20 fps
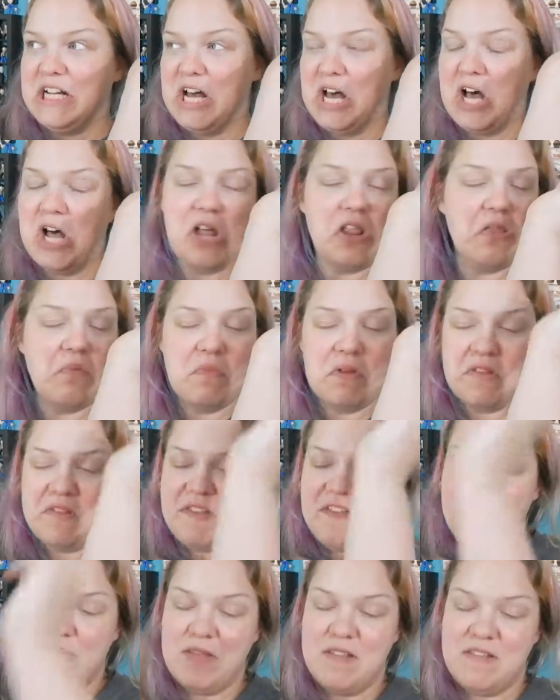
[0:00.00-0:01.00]
all the months
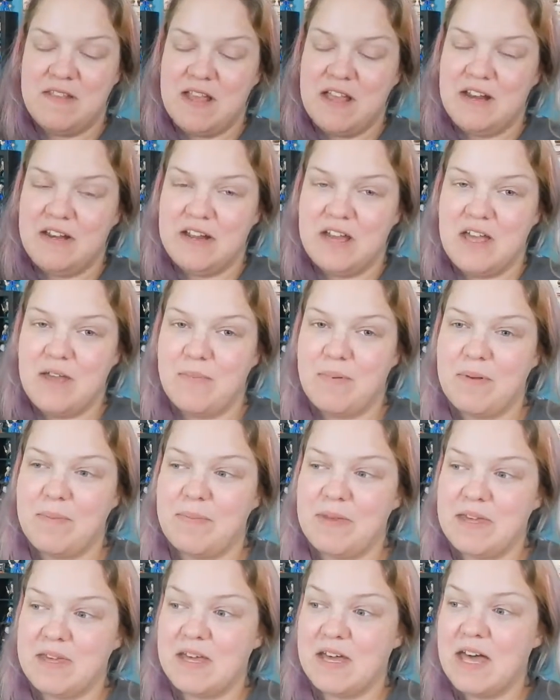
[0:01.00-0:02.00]
I've been signed up,
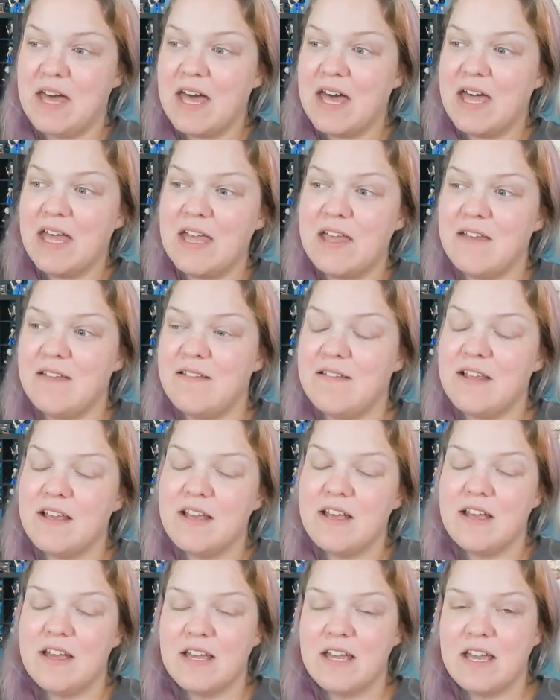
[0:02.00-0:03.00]
because
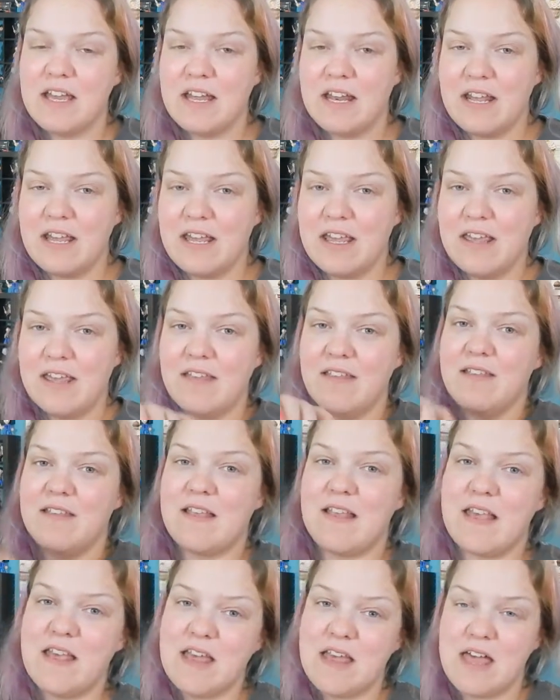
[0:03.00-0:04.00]
it is,
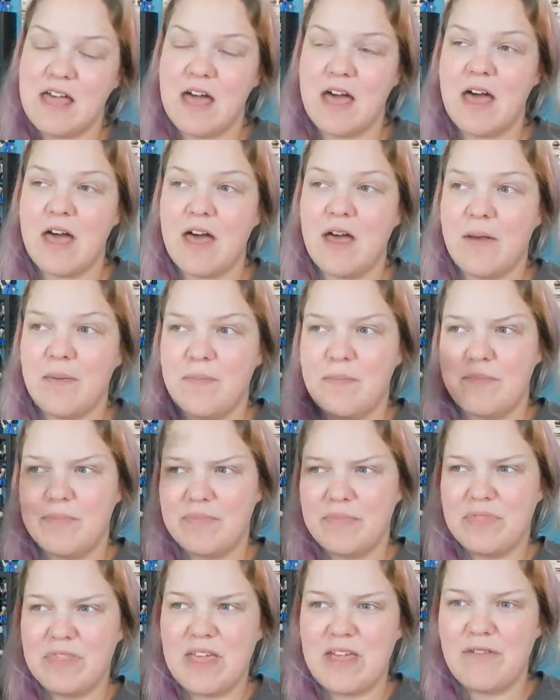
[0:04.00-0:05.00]

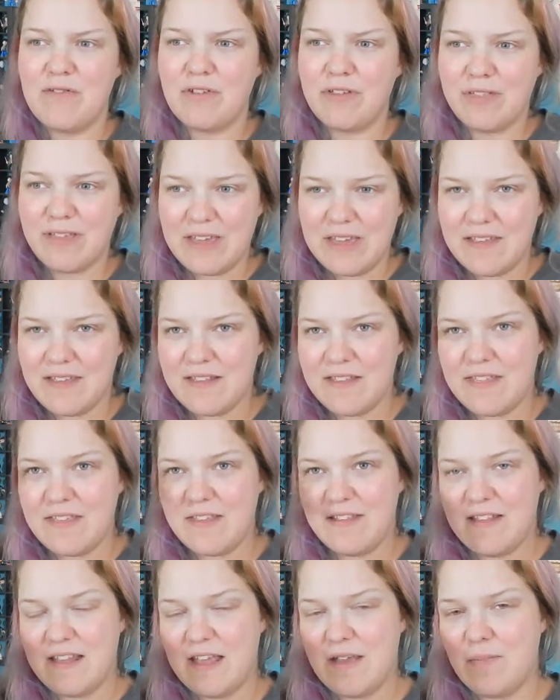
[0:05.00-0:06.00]
they release the
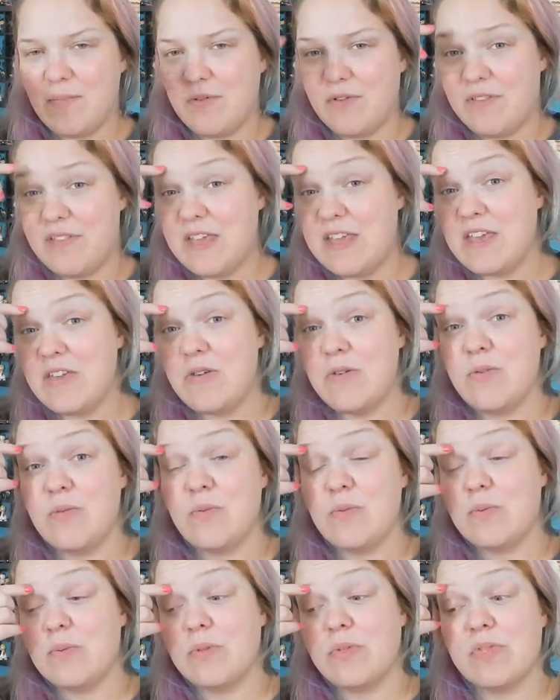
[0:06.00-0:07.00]
samples that
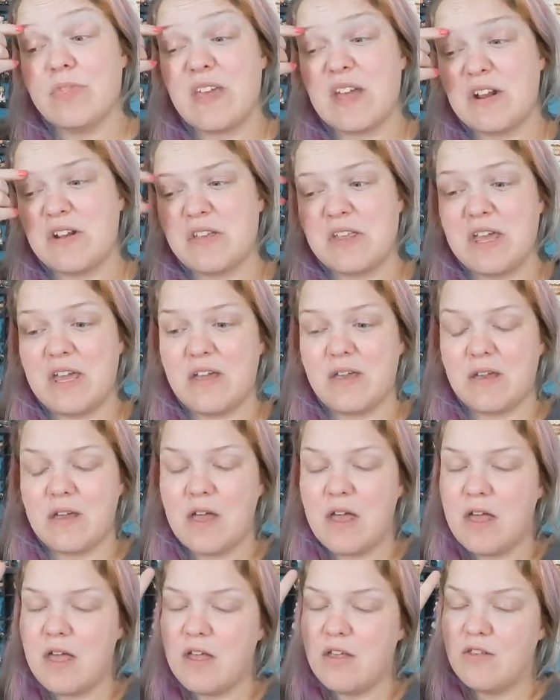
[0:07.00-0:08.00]
you, that are like
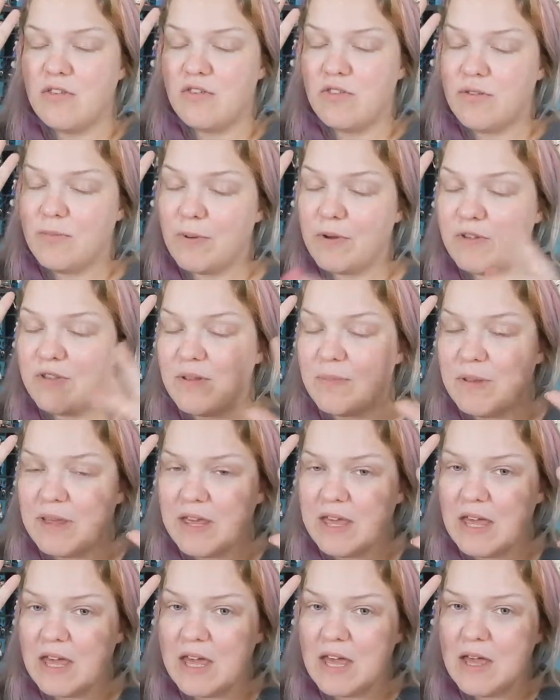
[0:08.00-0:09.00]
supposed to
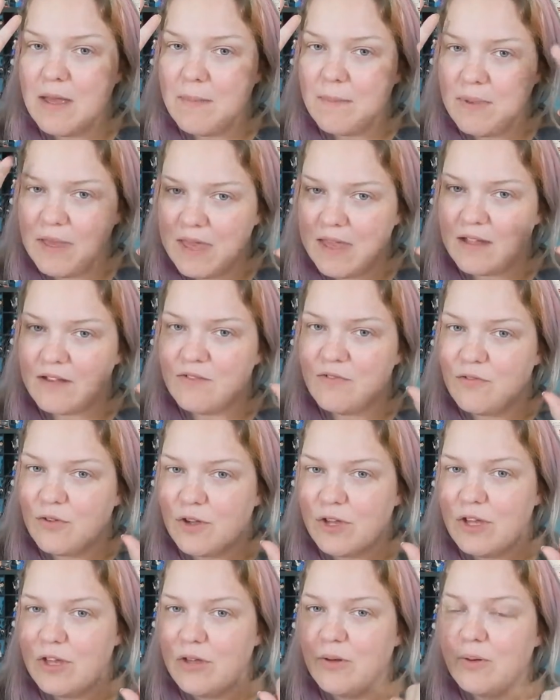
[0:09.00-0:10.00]
be picked for
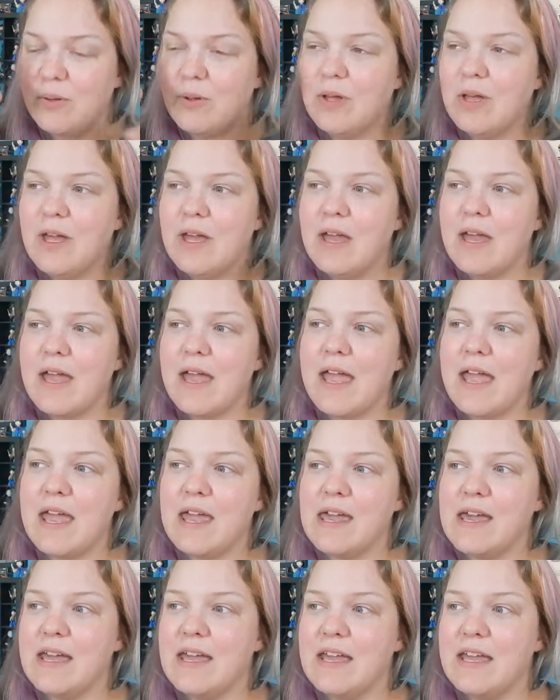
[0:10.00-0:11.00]
you,
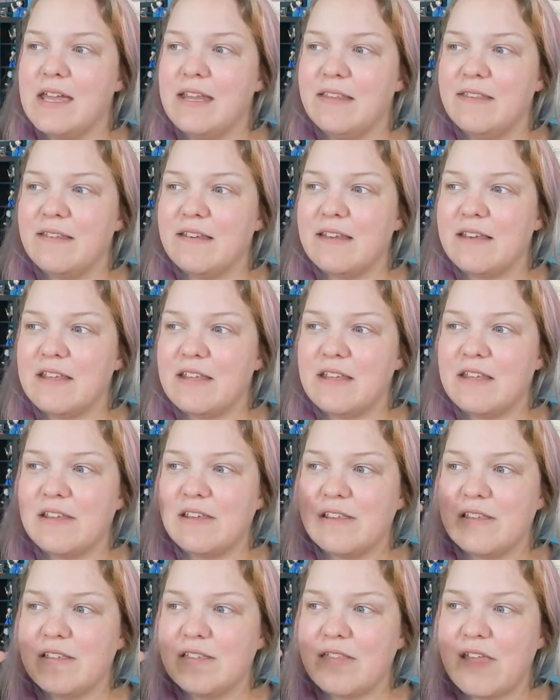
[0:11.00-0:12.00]
and
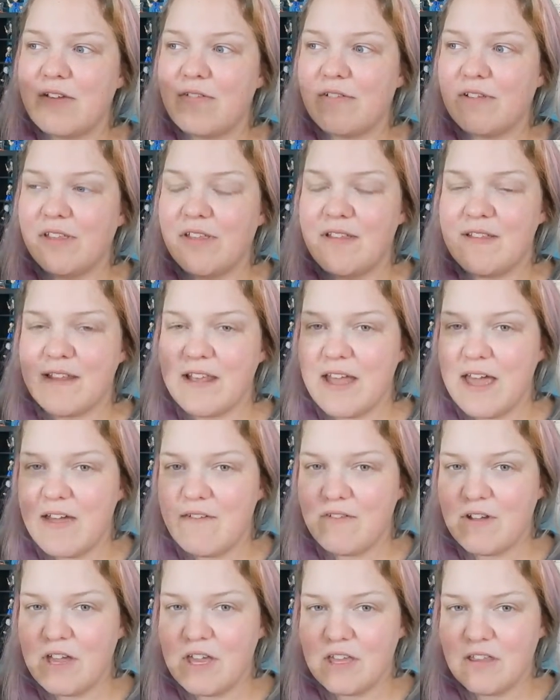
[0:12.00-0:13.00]
they release it
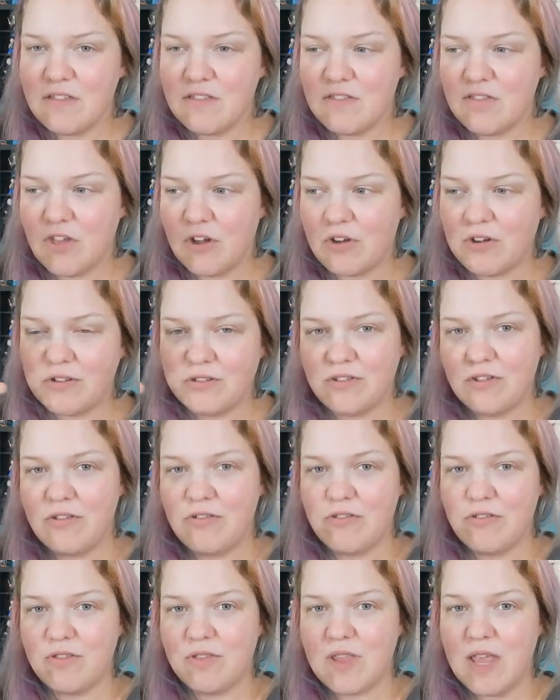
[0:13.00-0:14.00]
every third
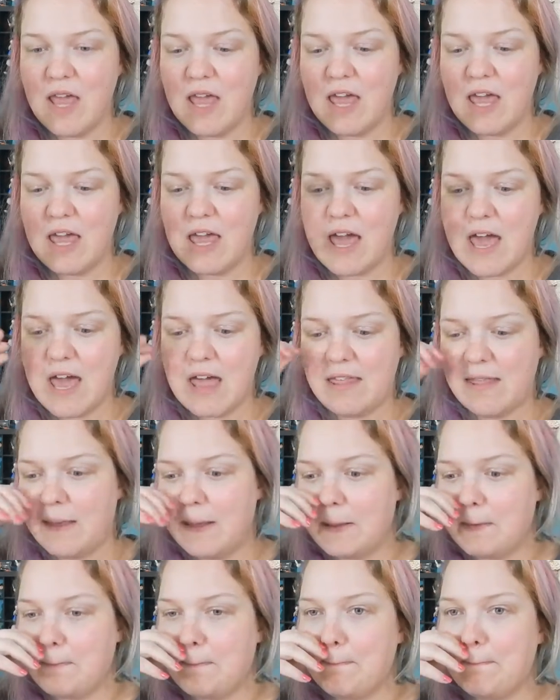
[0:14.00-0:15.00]
Tuesday at like